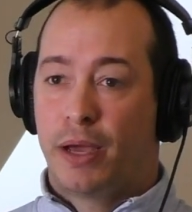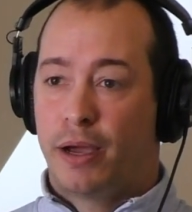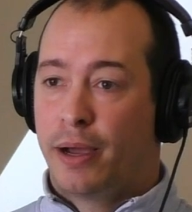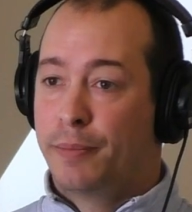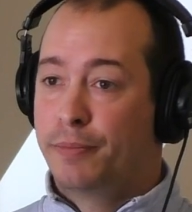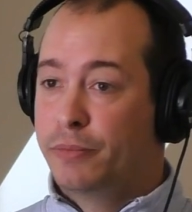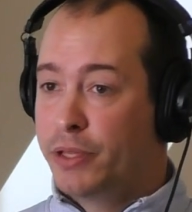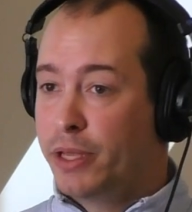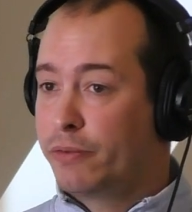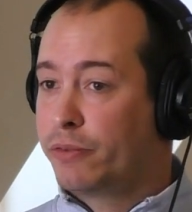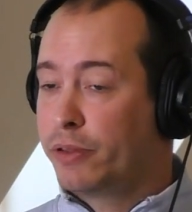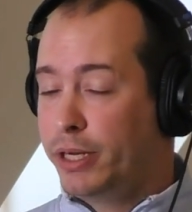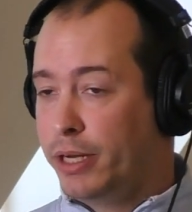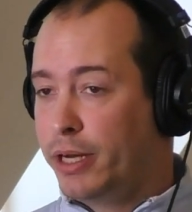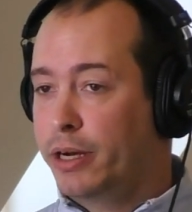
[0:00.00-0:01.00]
I'm
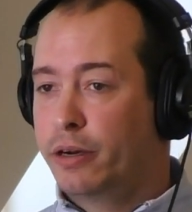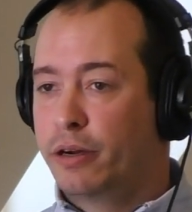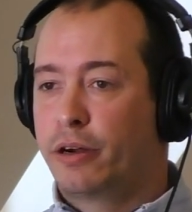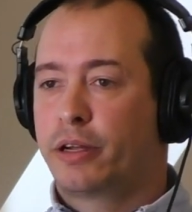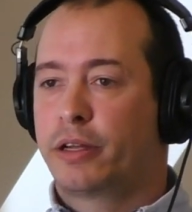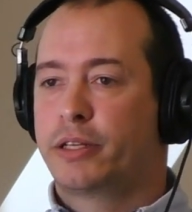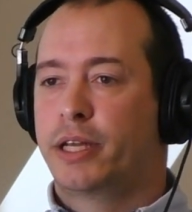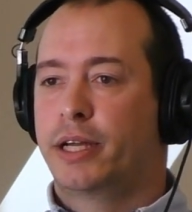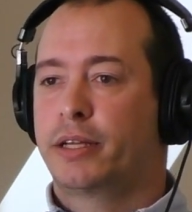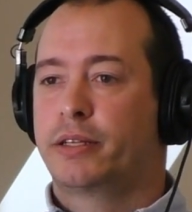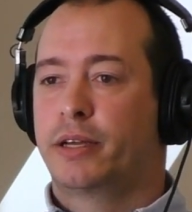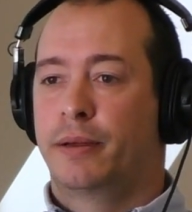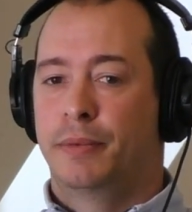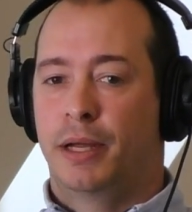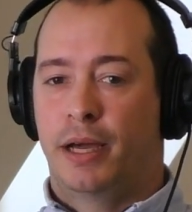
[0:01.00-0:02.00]
definitely not an architect.
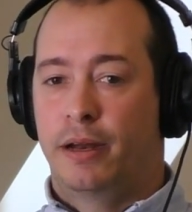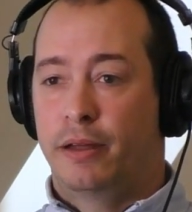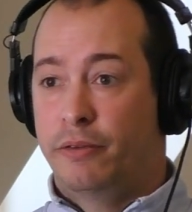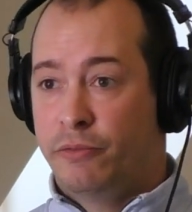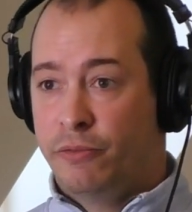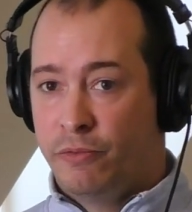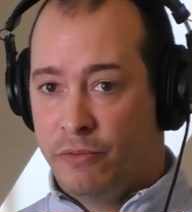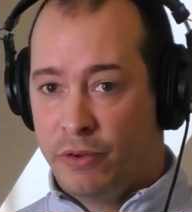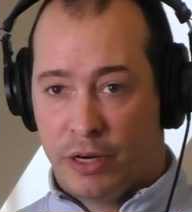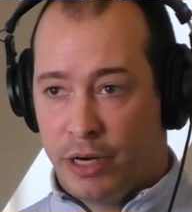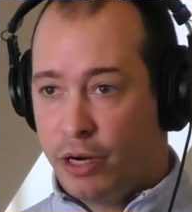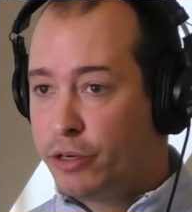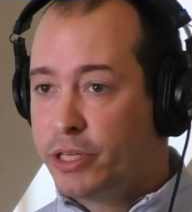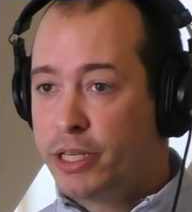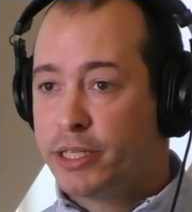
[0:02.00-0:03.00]
I'm not
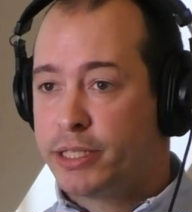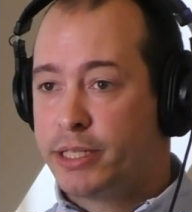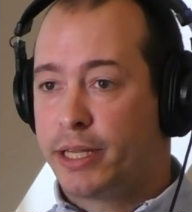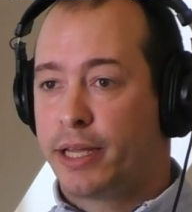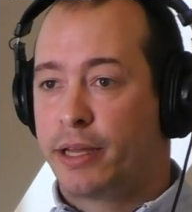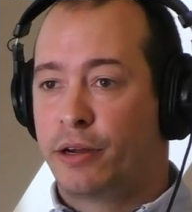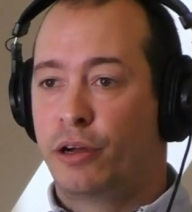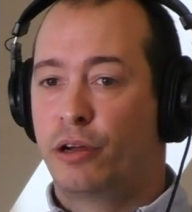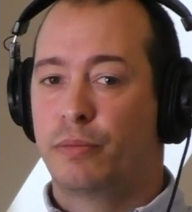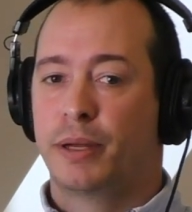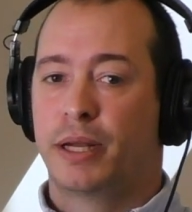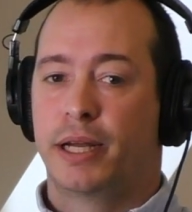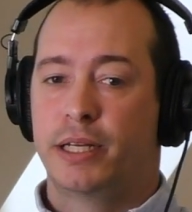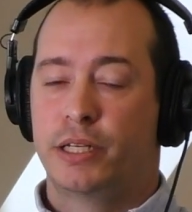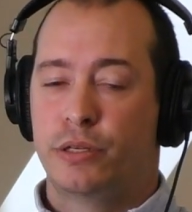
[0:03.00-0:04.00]
very artistic at all,
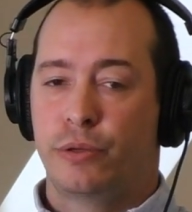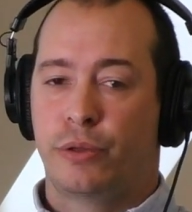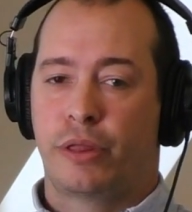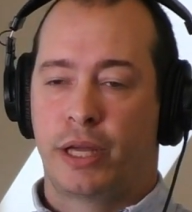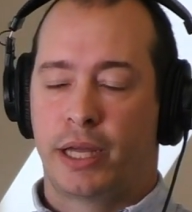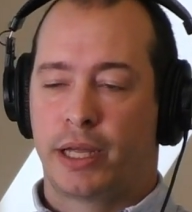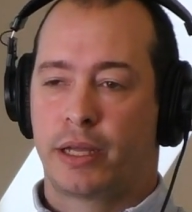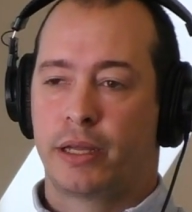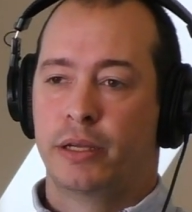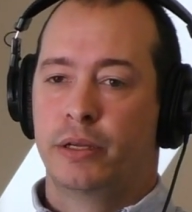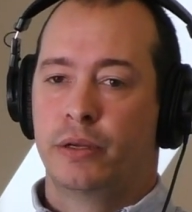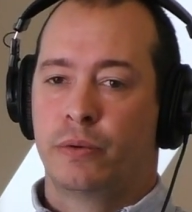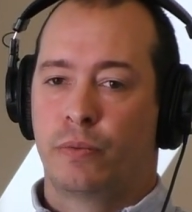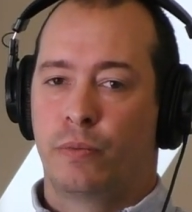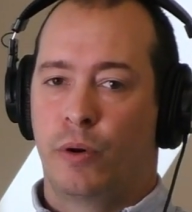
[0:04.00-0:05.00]
but I do think
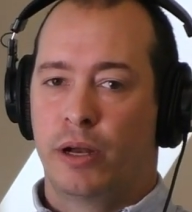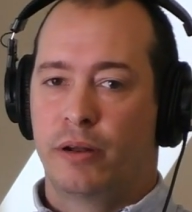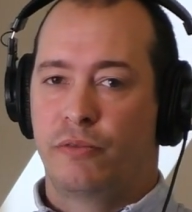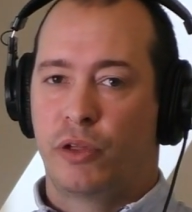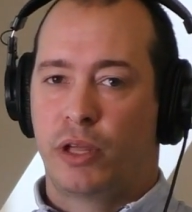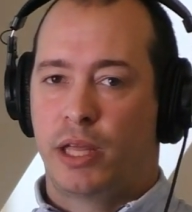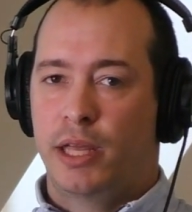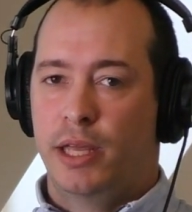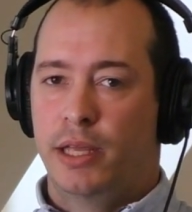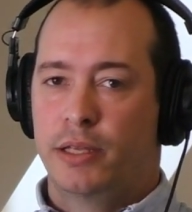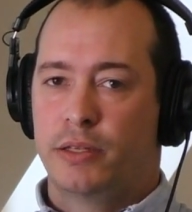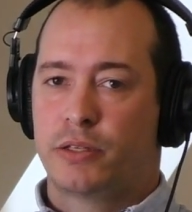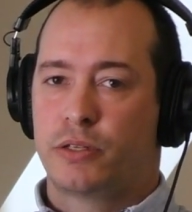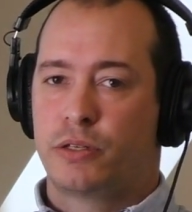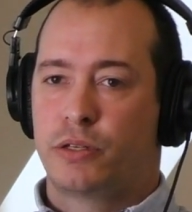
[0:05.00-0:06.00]
one of the keys